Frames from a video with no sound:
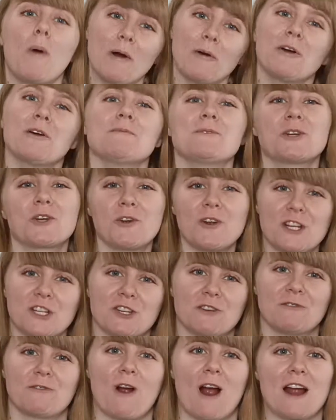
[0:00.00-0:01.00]
Welcome to
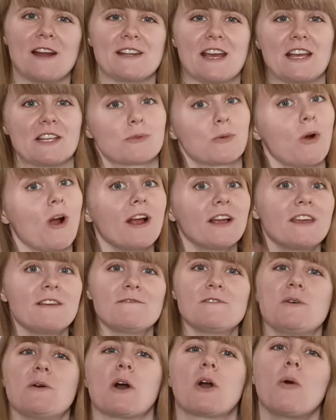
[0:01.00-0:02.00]
Creature Fridays, where I give you a